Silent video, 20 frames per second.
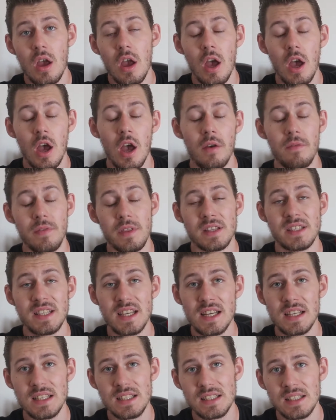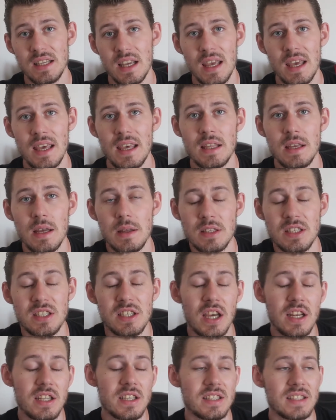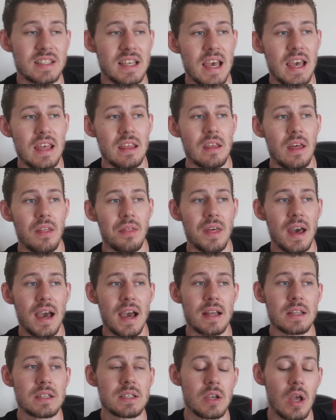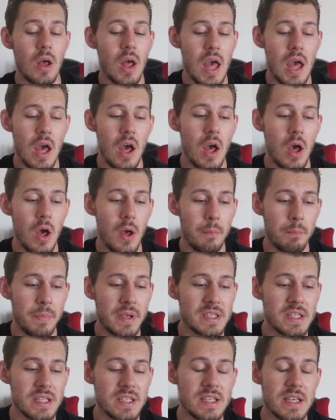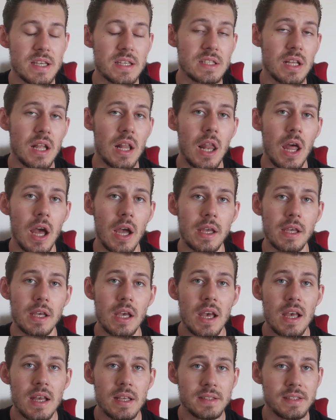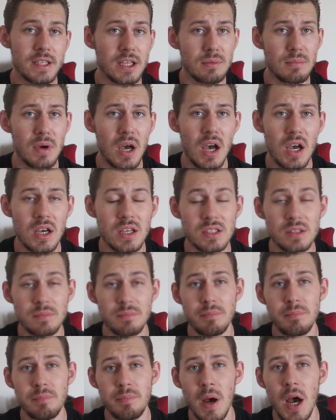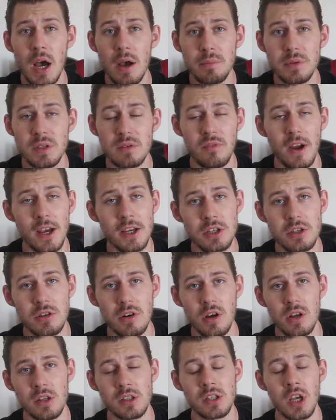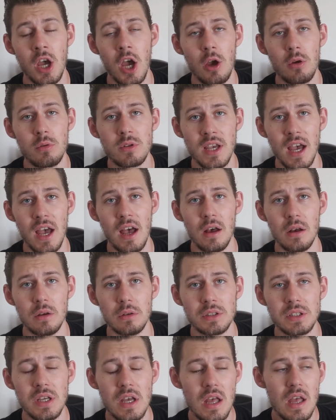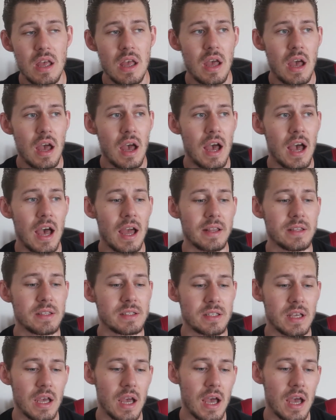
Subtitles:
of the 6th, he decided to say that businesses like cinemas, pubs and restaurants, hotels and